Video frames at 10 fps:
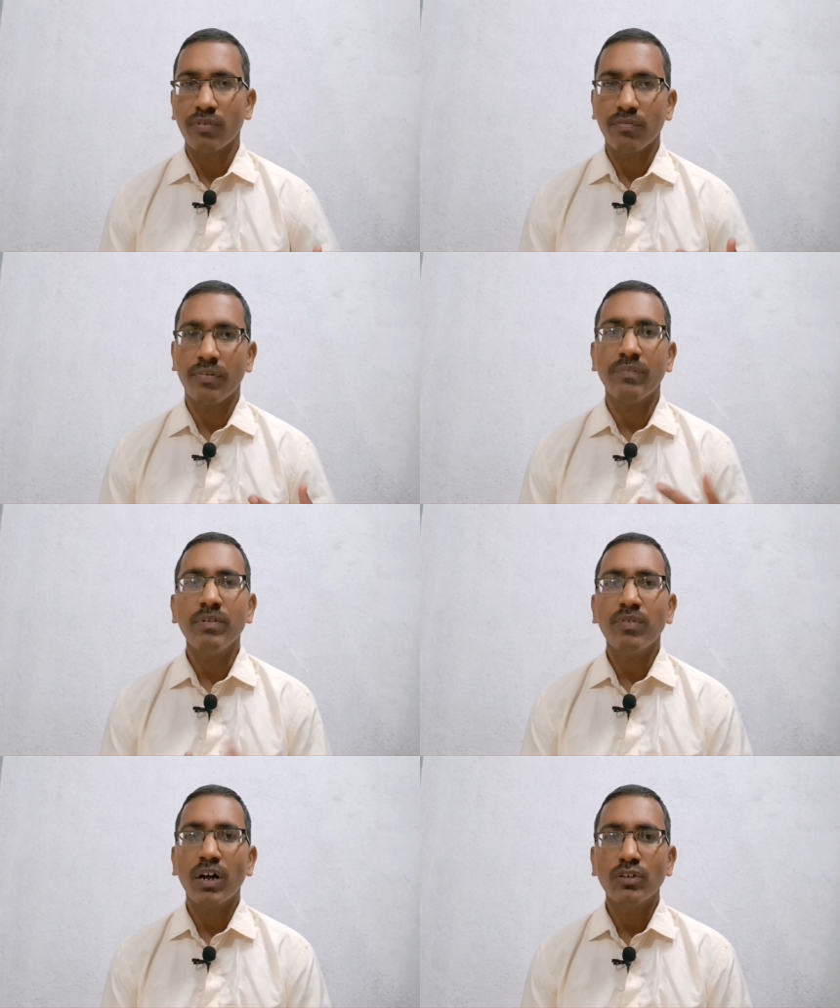When we
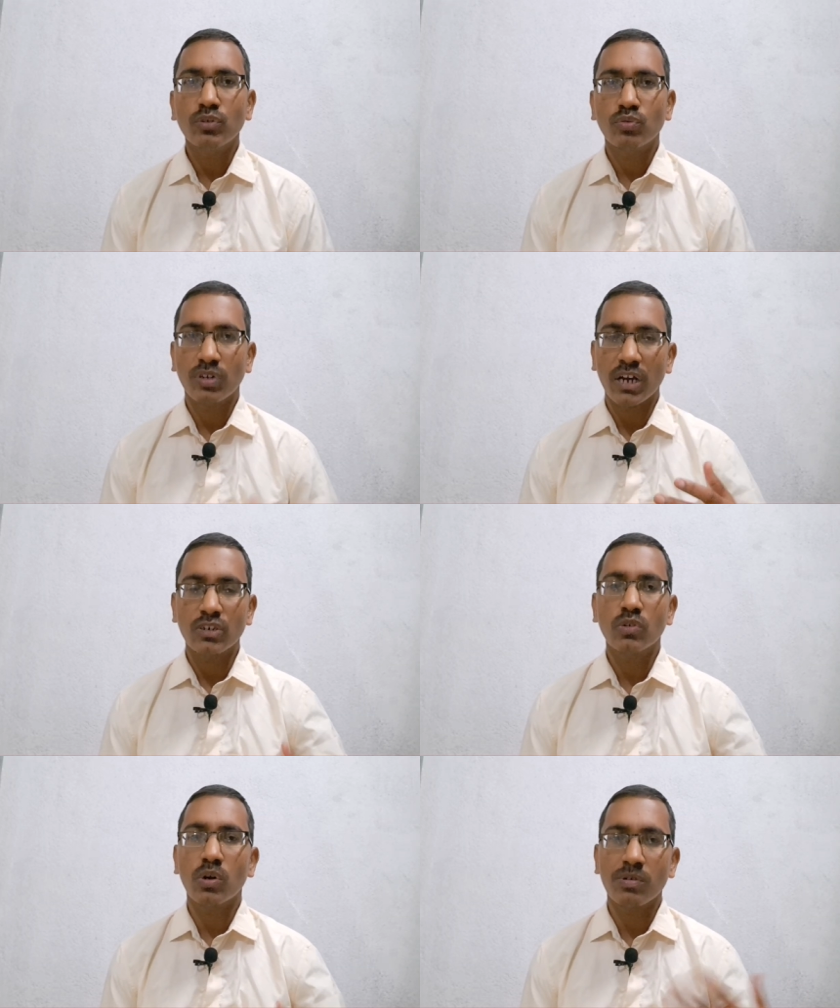want to
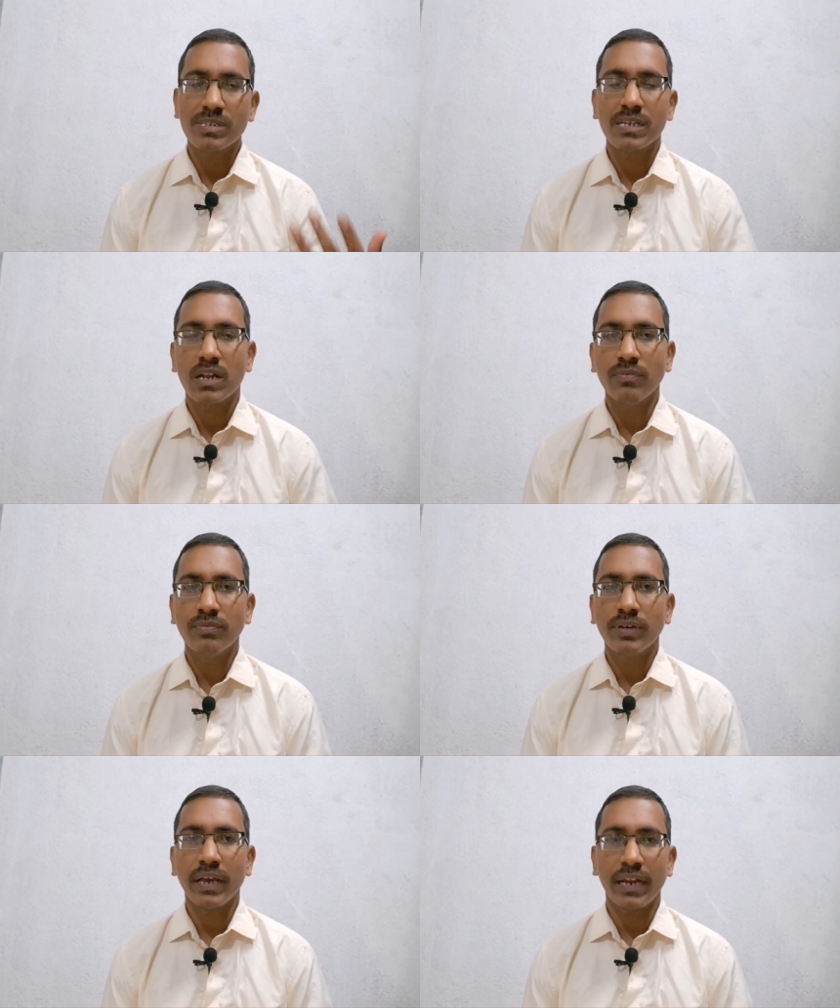talk to ourselves
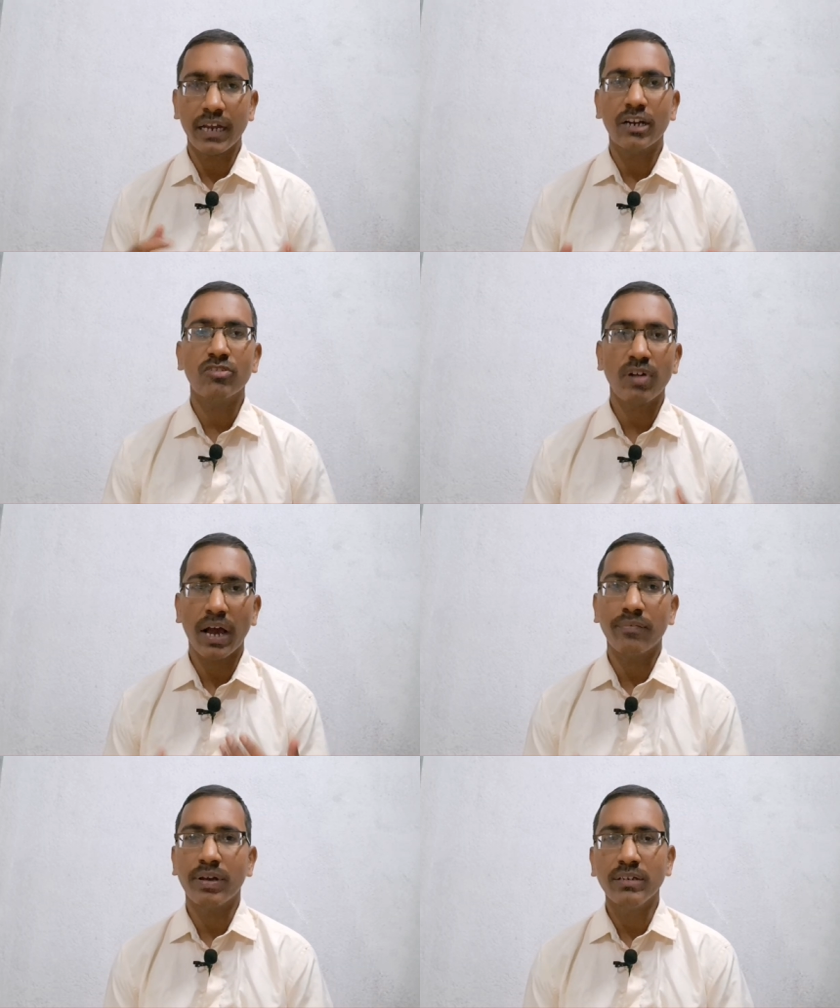in English
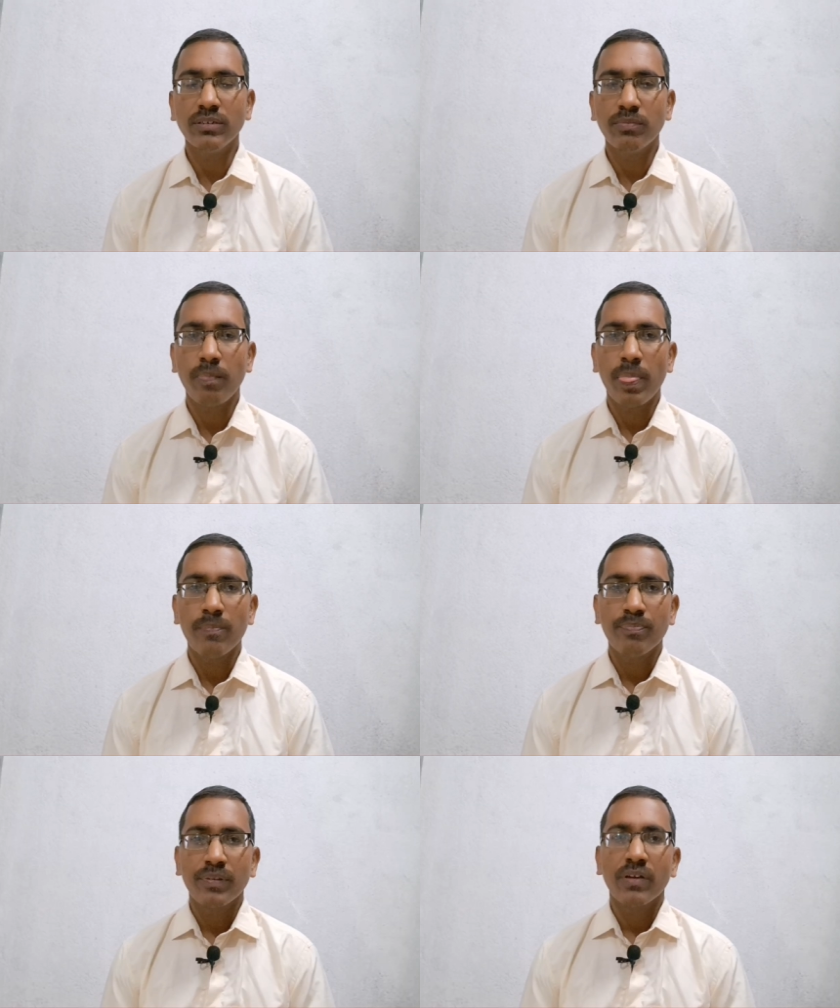language,
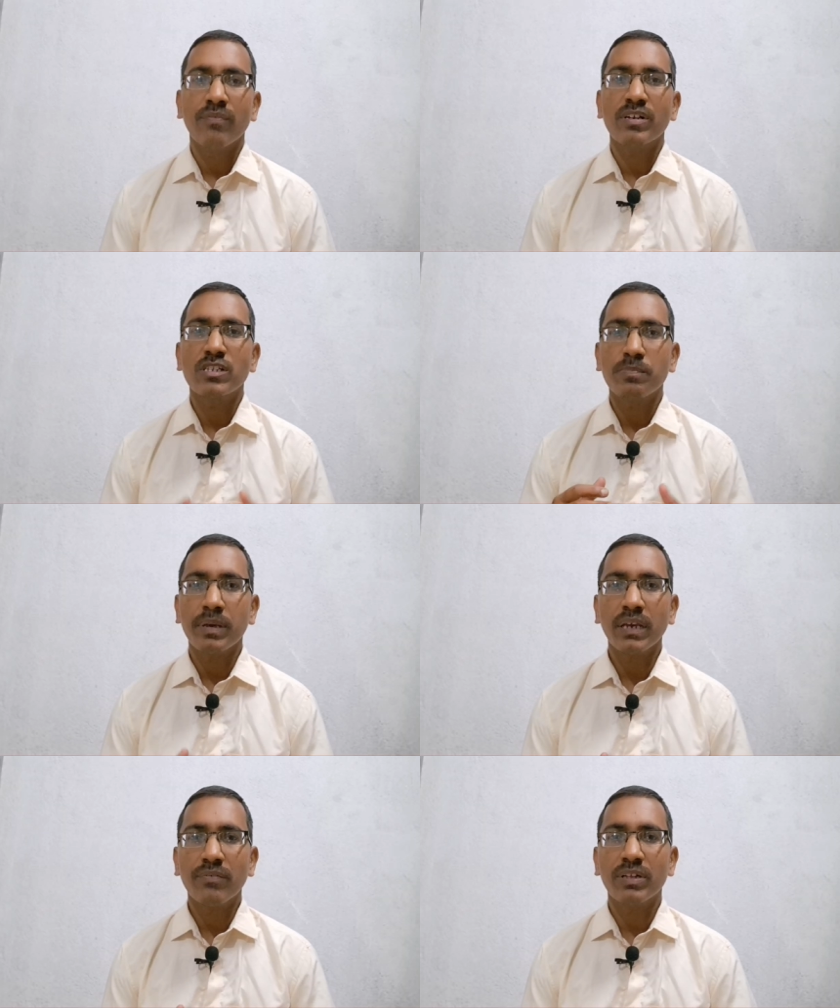we
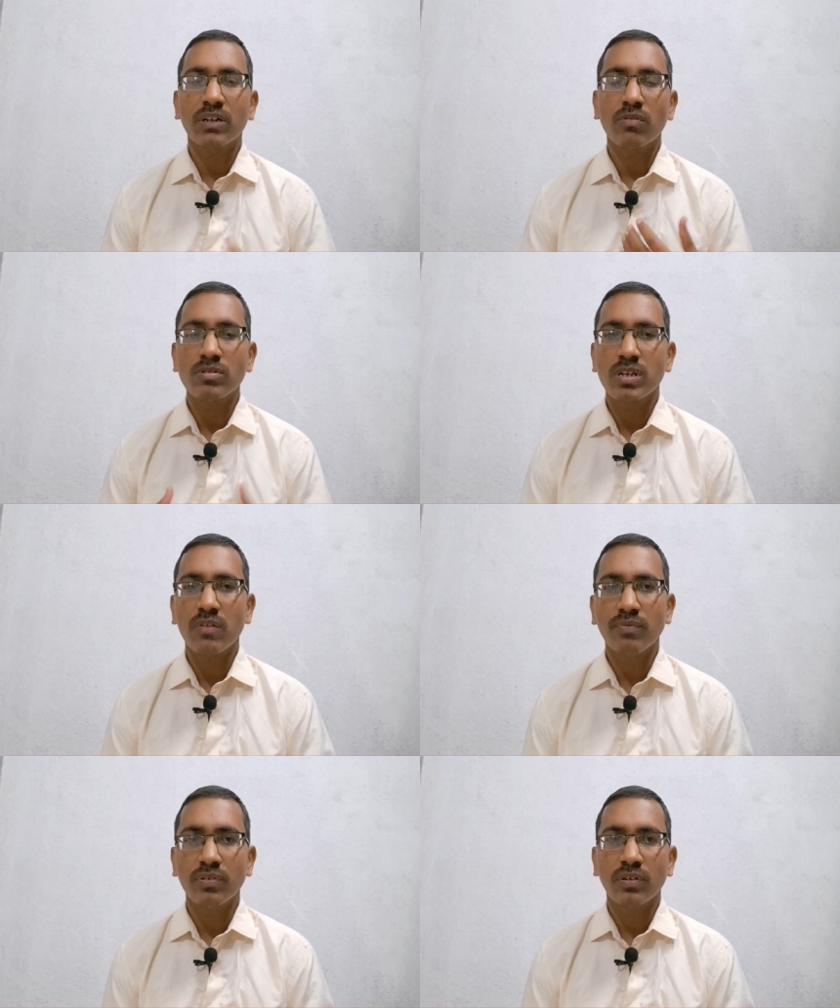speak with
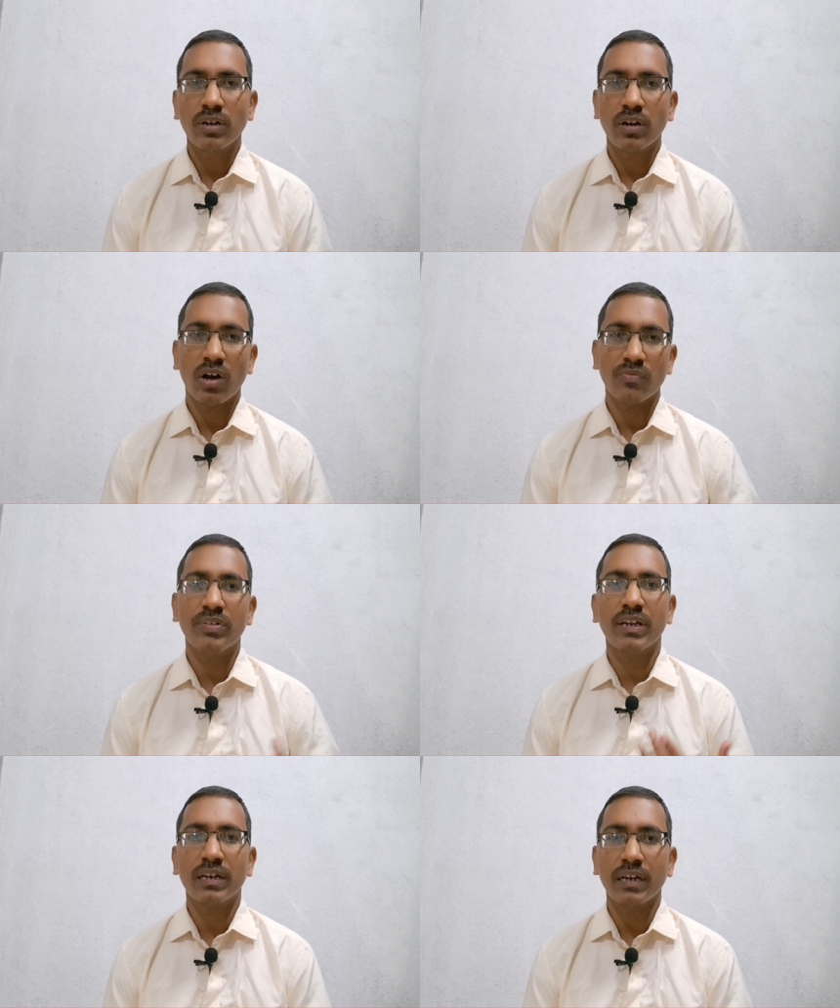ourselves
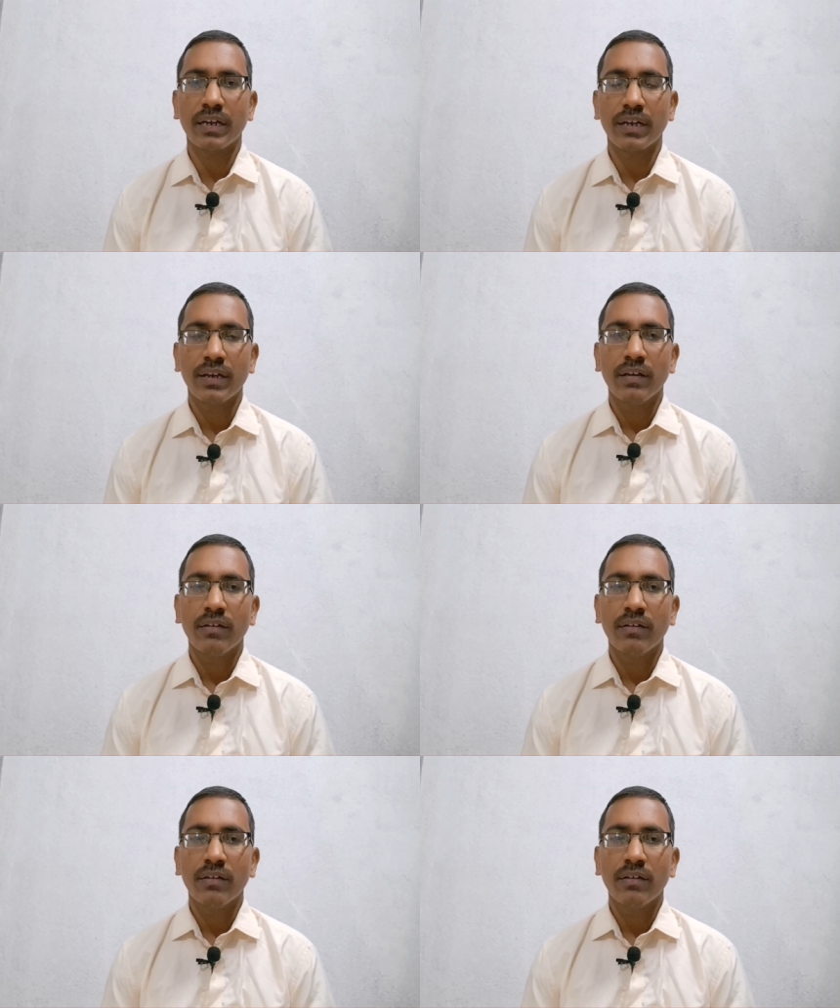confidently.